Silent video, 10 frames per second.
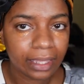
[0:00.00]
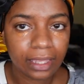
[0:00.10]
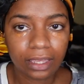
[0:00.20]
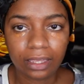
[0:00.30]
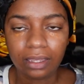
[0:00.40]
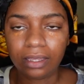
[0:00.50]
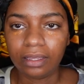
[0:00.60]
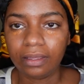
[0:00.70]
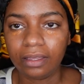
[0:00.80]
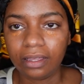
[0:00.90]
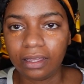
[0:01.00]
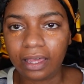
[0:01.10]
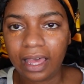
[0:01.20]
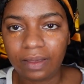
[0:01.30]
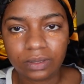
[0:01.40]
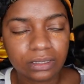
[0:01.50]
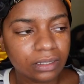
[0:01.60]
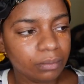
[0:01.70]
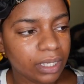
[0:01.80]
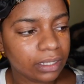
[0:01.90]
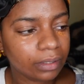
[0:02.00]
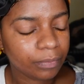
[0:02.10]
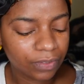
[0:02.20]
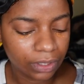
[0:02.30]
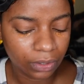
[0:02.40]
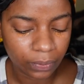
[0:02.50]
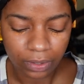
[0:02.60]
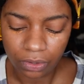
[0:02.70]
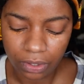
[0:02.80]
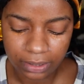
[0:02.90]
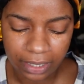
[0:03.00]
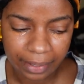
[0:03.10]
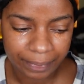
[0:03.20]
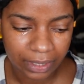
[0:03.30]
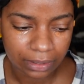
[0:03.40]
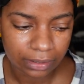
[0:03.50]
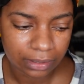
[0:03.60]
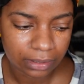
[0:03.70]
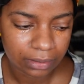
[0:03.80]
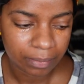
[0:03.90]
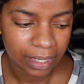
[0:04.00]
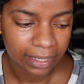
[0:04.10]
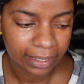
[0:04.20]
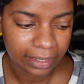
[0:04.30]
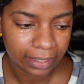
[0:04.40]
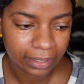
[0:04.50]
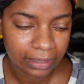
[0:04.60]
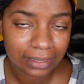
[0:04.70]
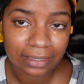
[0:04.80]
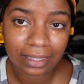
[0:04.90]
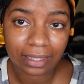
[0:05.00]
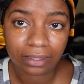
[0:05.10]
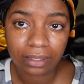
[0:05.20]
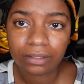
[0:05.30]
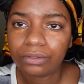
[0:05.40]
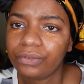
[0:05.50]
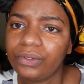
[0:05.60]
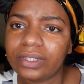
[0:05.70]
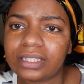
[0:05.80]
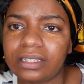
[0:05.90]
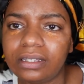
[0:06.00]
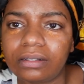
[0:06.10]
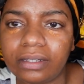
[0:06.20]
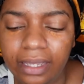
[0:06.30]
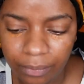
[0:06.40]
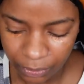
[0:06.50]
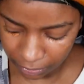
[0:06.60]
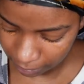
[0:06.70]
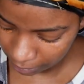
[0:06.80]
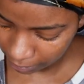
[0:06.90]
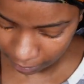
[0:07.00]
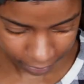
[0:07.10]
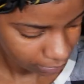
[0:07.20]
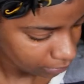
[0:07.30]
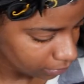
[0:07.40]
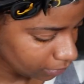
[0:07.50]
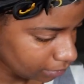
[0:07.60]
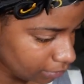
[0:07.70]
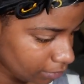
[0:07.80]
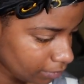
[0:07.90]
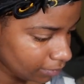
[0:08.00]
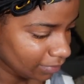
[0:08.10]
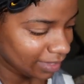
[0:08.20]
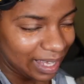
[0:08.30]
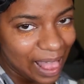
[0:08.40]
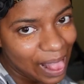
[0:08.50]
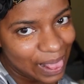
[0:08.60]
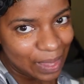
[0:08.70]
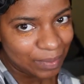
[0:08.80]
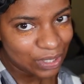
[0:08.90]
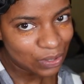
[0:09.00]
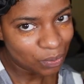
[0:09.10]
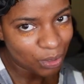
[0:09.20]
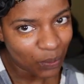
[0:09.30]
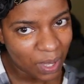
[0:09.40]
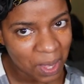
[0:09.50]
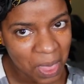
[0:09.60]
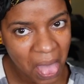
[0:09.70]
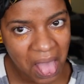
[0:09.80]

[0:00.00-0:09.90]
and I would like to change, but you know, it is what it is. It is what it is. But as I was saying before,